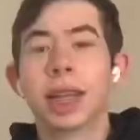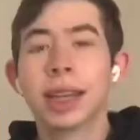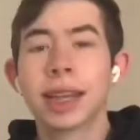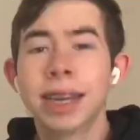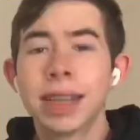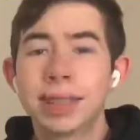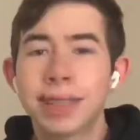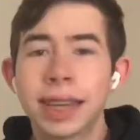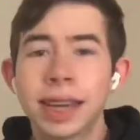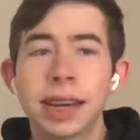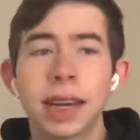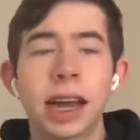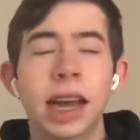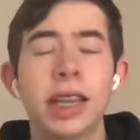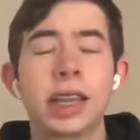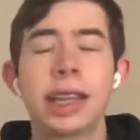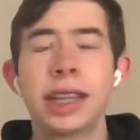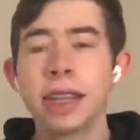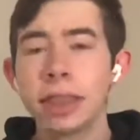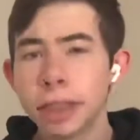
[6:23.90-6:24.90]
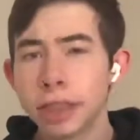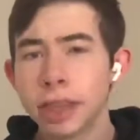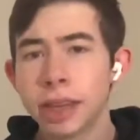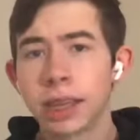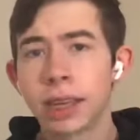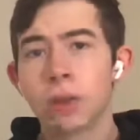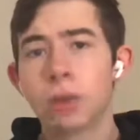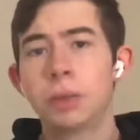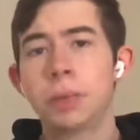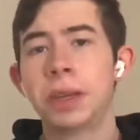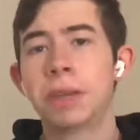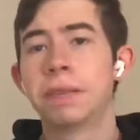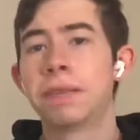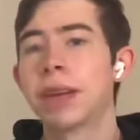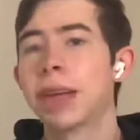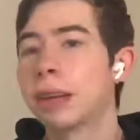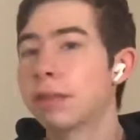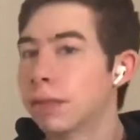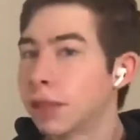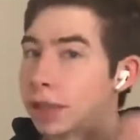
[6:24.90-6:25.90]
I said, I didn't think I would be a fan
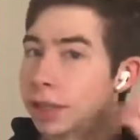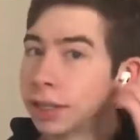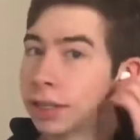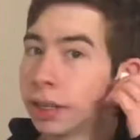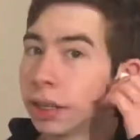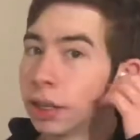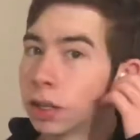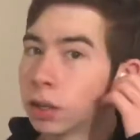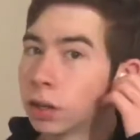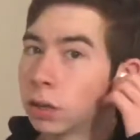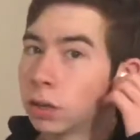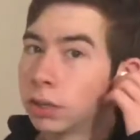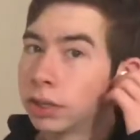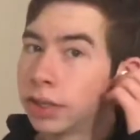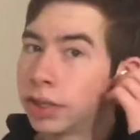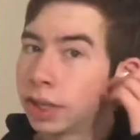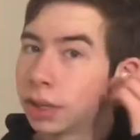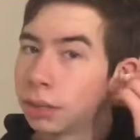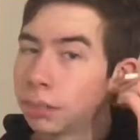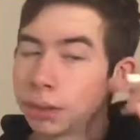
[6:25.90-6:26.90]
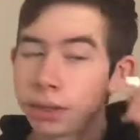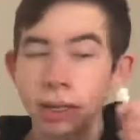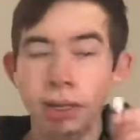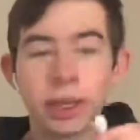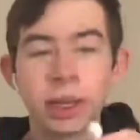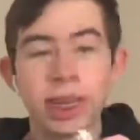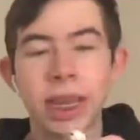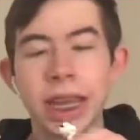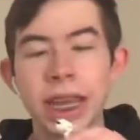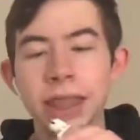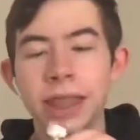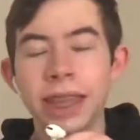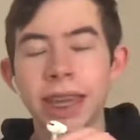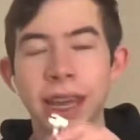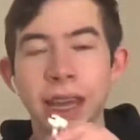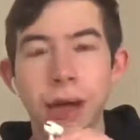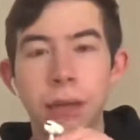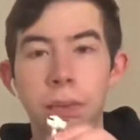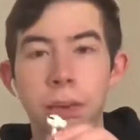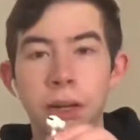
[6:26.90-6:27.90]
of the silicone tip in the
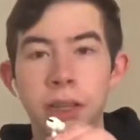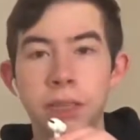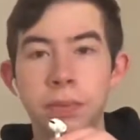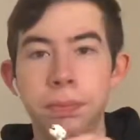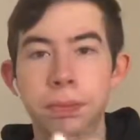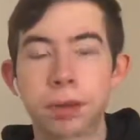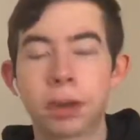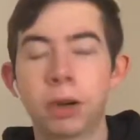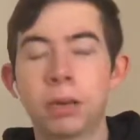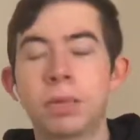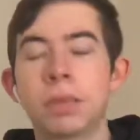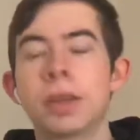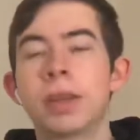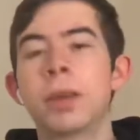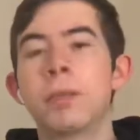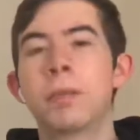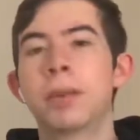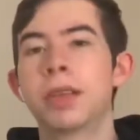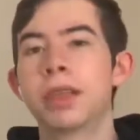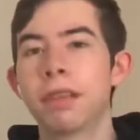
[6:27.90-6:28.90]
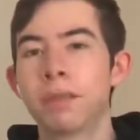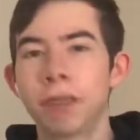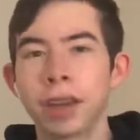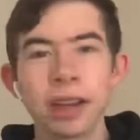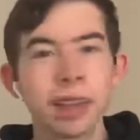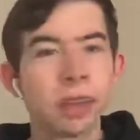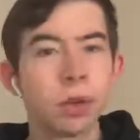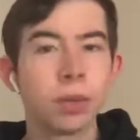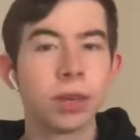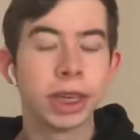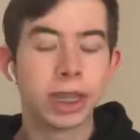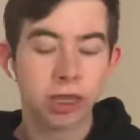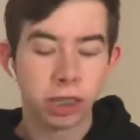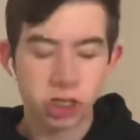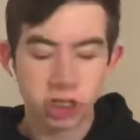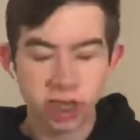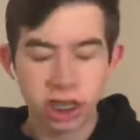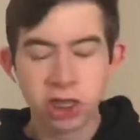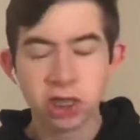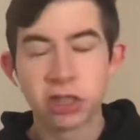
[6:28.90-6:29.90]
AirPods Pro, but the fact that we can
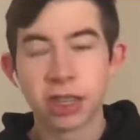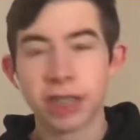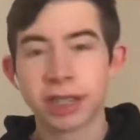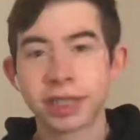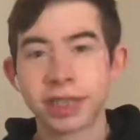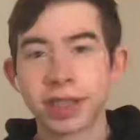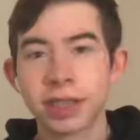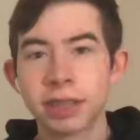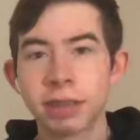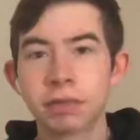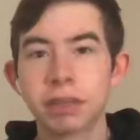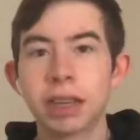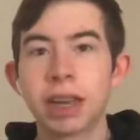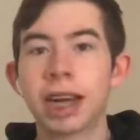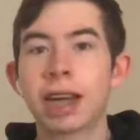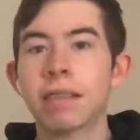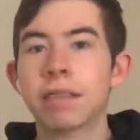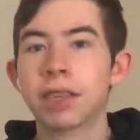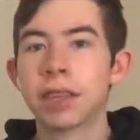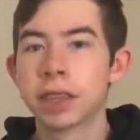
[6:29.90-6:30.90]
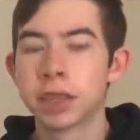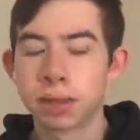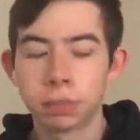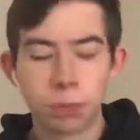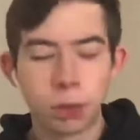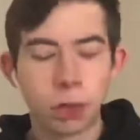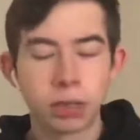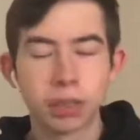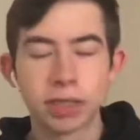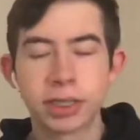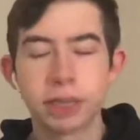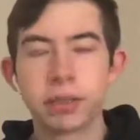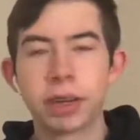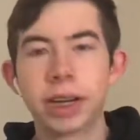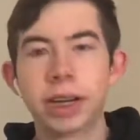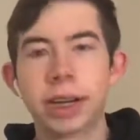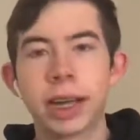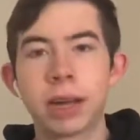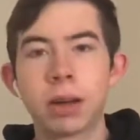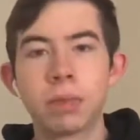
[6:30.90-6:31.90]
change the size of it, I have the smalls in right
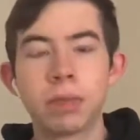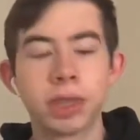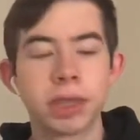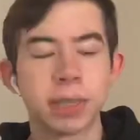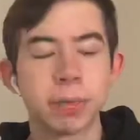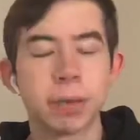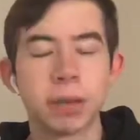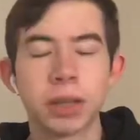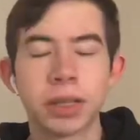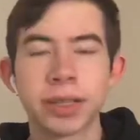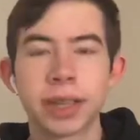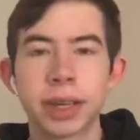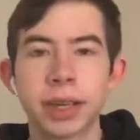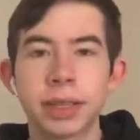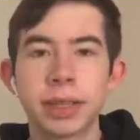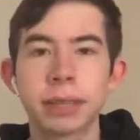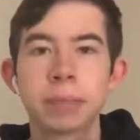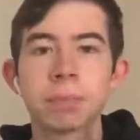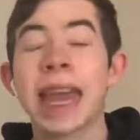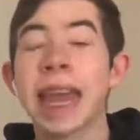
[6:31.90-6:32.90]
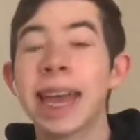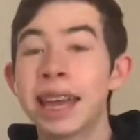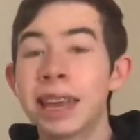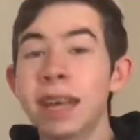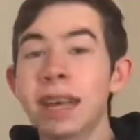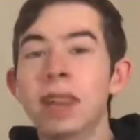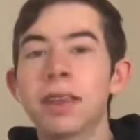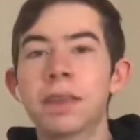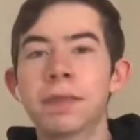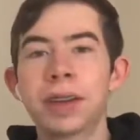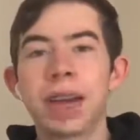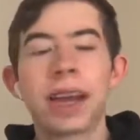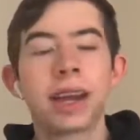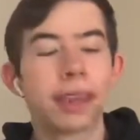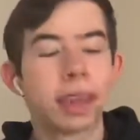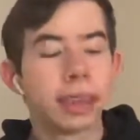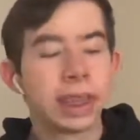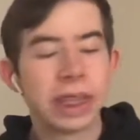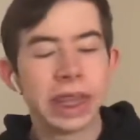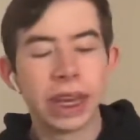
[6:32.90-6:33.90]
now, the small size, and the fact
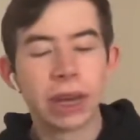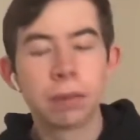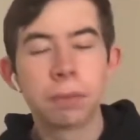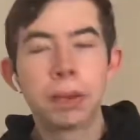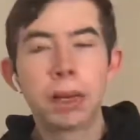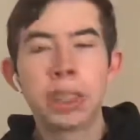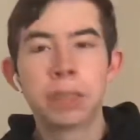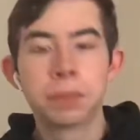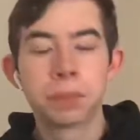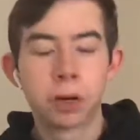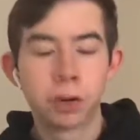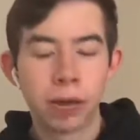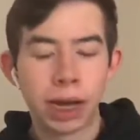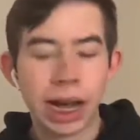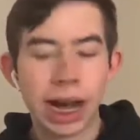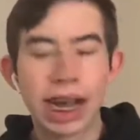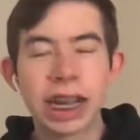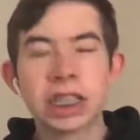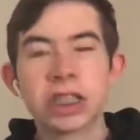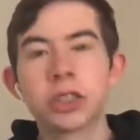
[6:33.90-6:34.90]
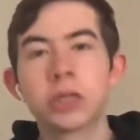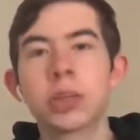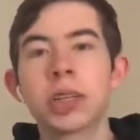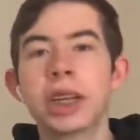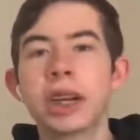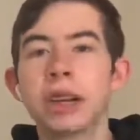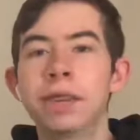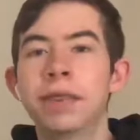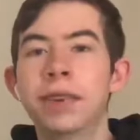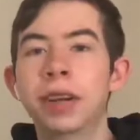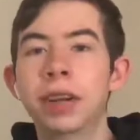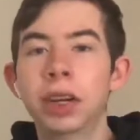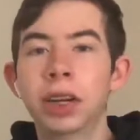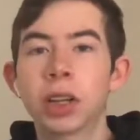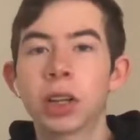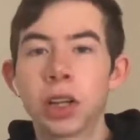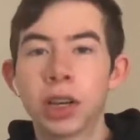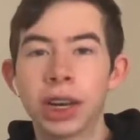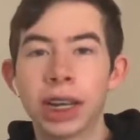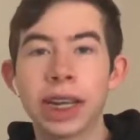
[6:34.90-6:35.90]
that the AirPods Pro actually are very
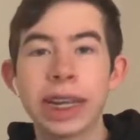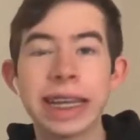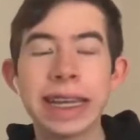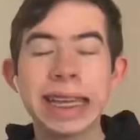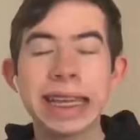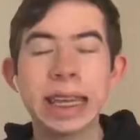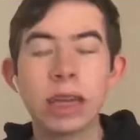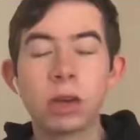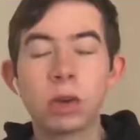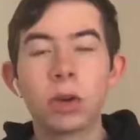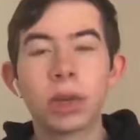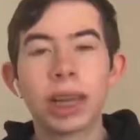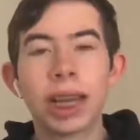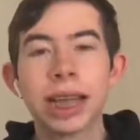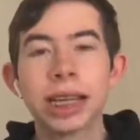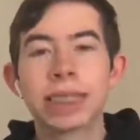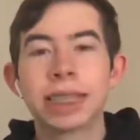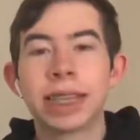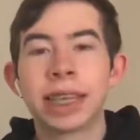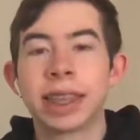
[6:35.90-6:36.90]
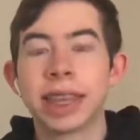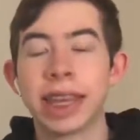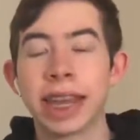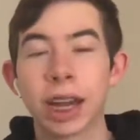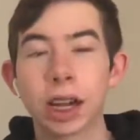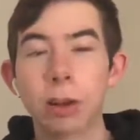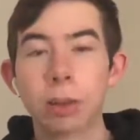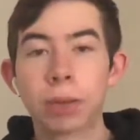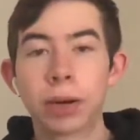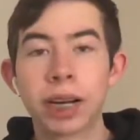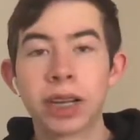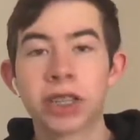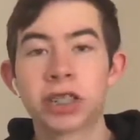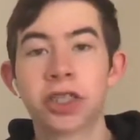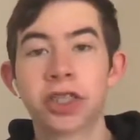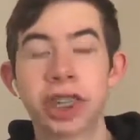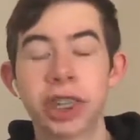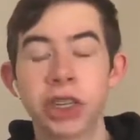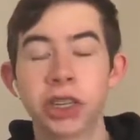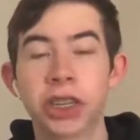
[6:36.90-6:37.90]
good at equalizing the air pressure
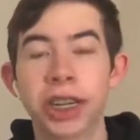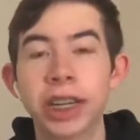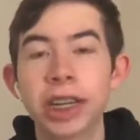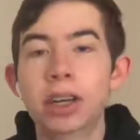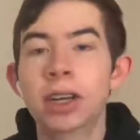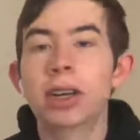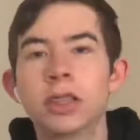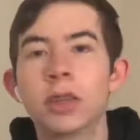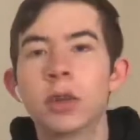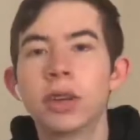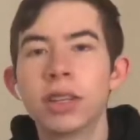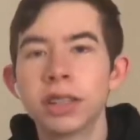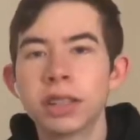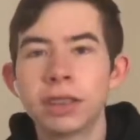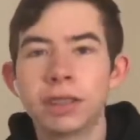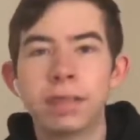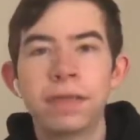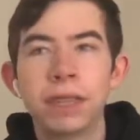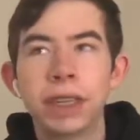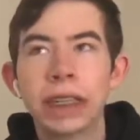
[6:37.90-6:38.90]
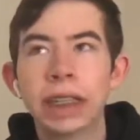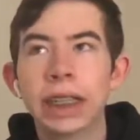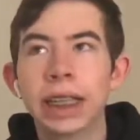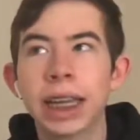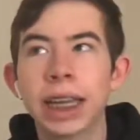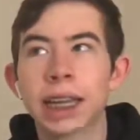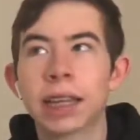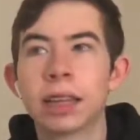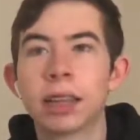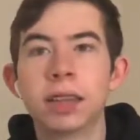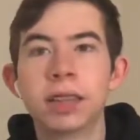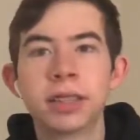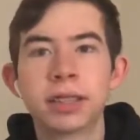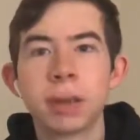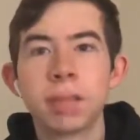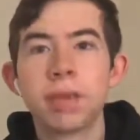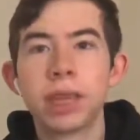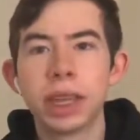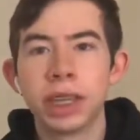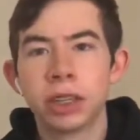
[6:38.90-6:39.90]
in your ear, so it doesn't feel like there's
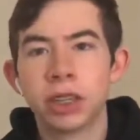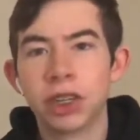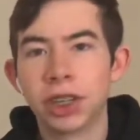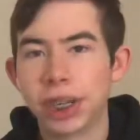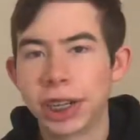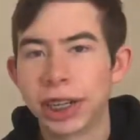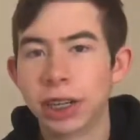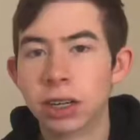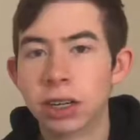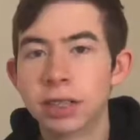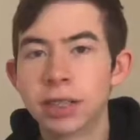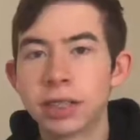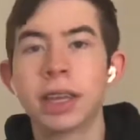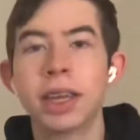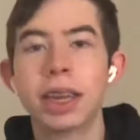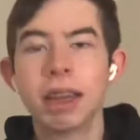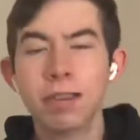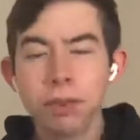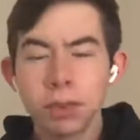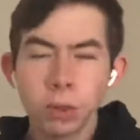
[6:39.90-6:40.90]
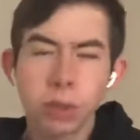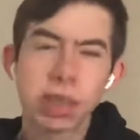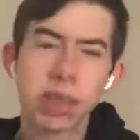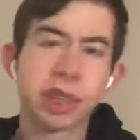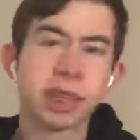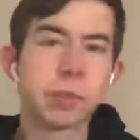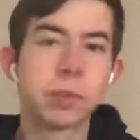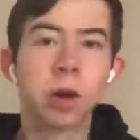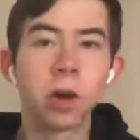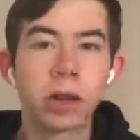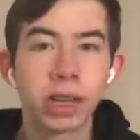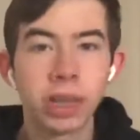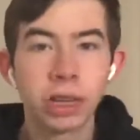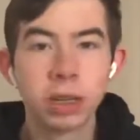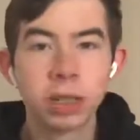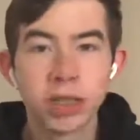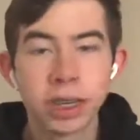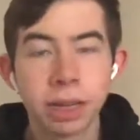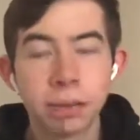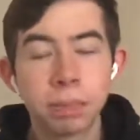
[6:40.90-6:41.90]
something in your ears. Even with the small ear
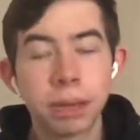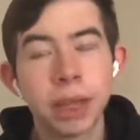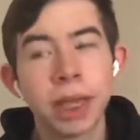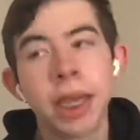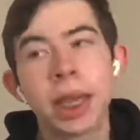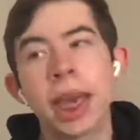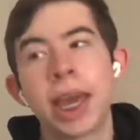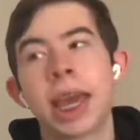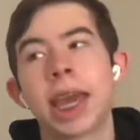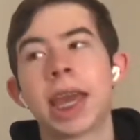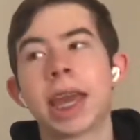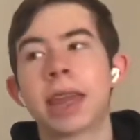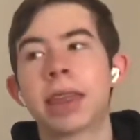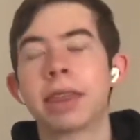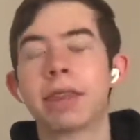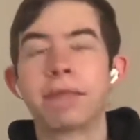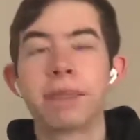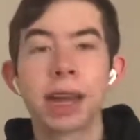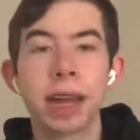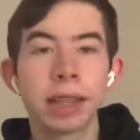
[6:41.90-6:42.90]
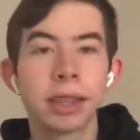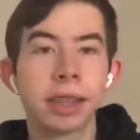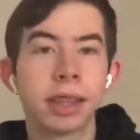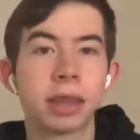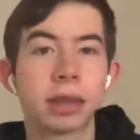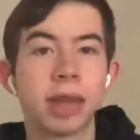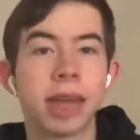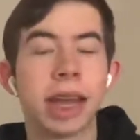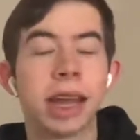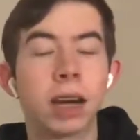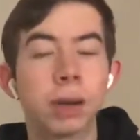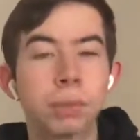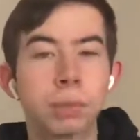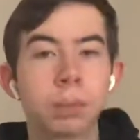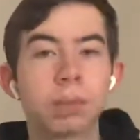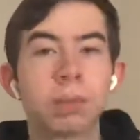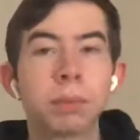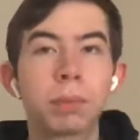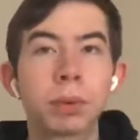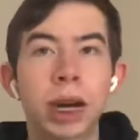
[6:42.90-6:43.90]
tip and the fact that the air
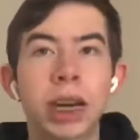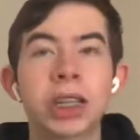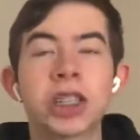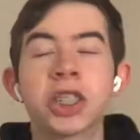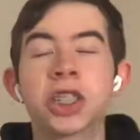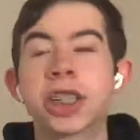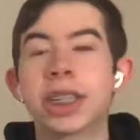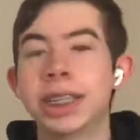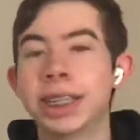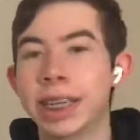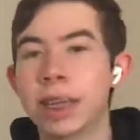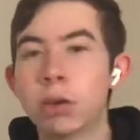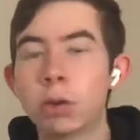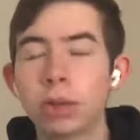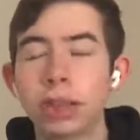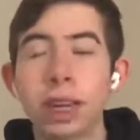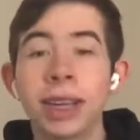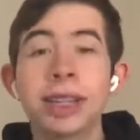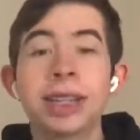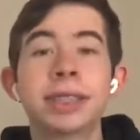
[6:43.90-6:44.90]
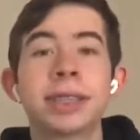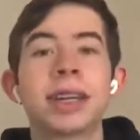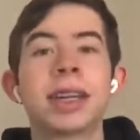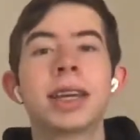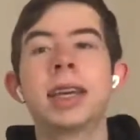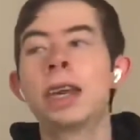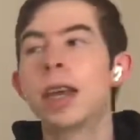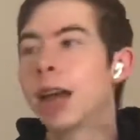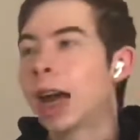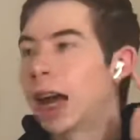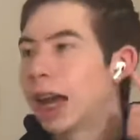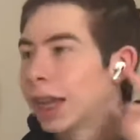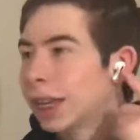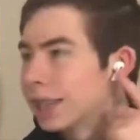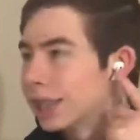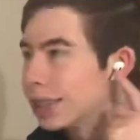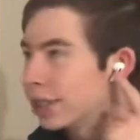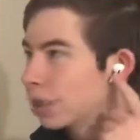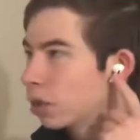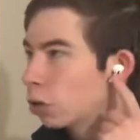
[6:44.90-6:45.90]
pressure is equalized, I can
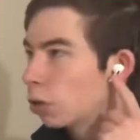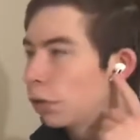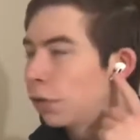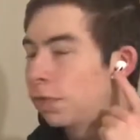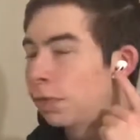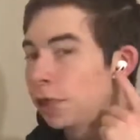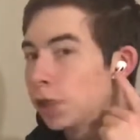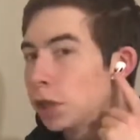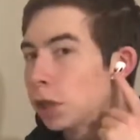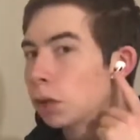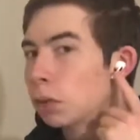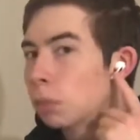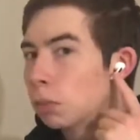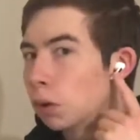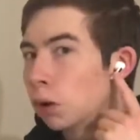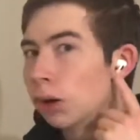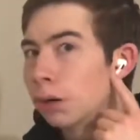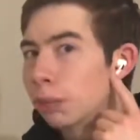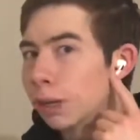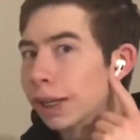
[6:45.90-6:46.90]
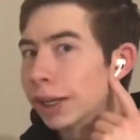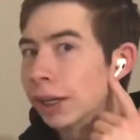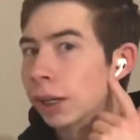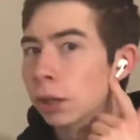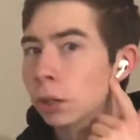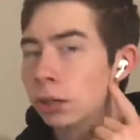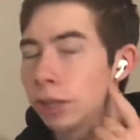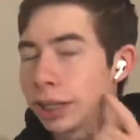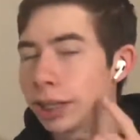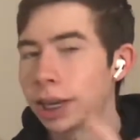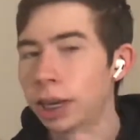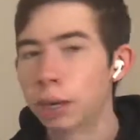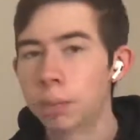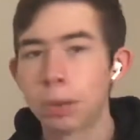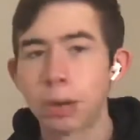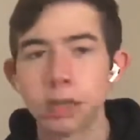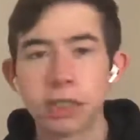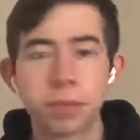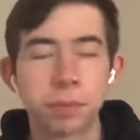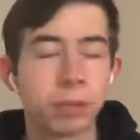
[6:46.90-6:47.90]
still feel more in my ear with the
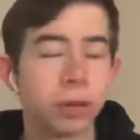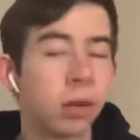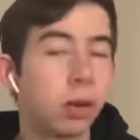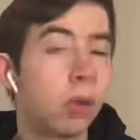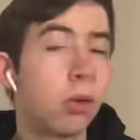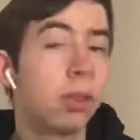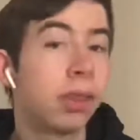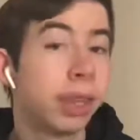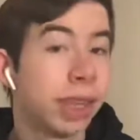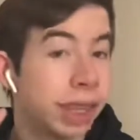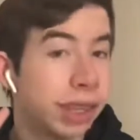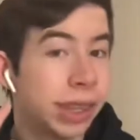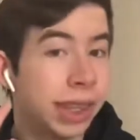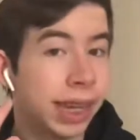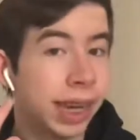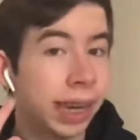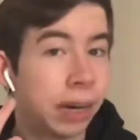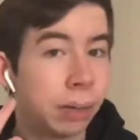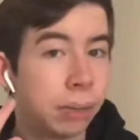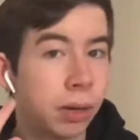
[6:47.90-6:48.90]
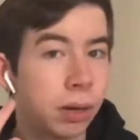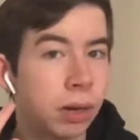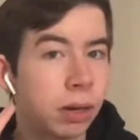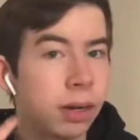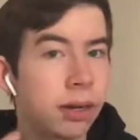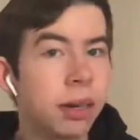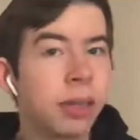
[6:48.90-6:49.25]
AirPods Pro than the AirPod.